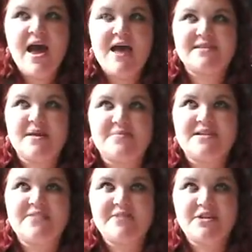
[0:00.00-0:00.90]
except
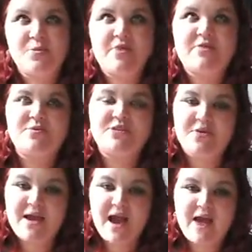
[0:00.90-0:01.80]
in Le Fin du Monde there was
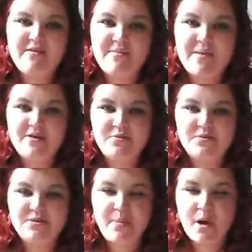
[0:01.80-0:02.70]
no caramel, there
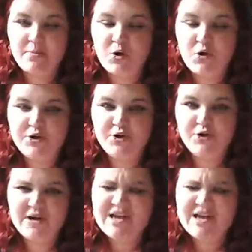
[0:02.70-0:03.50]
was a popcorn accord.